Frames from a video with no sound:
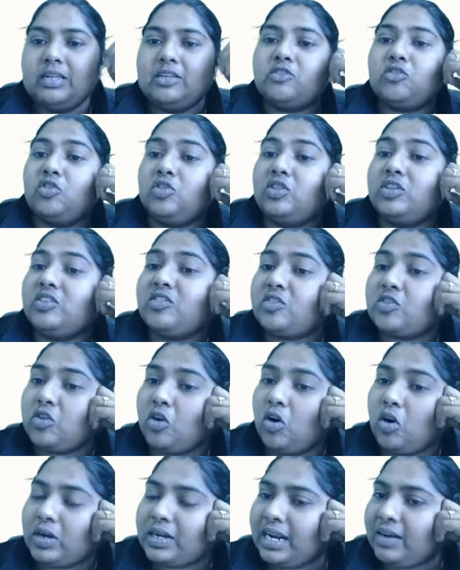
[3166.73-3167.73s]
so this
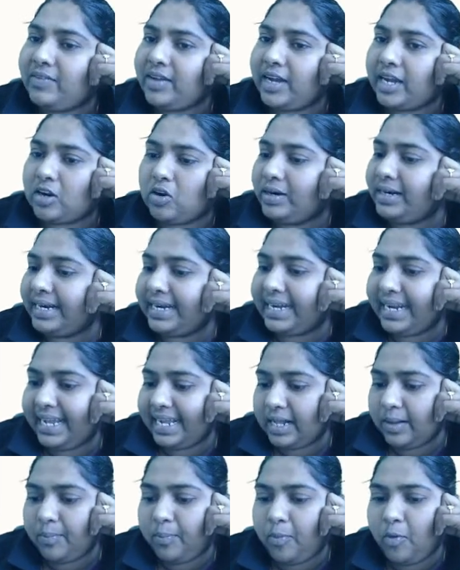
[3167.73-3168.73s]
total we are going to
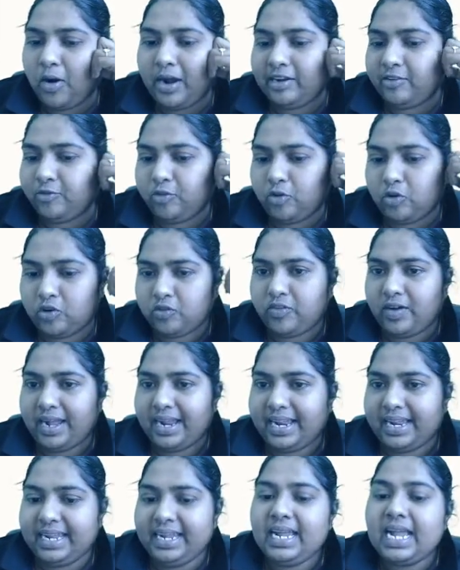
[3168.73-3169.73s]
take
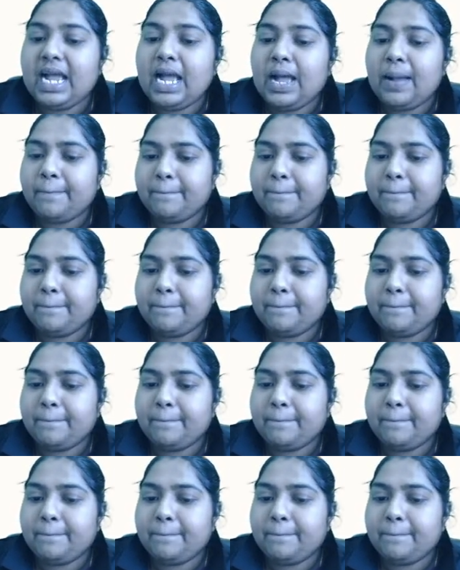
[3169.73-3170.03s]
0.45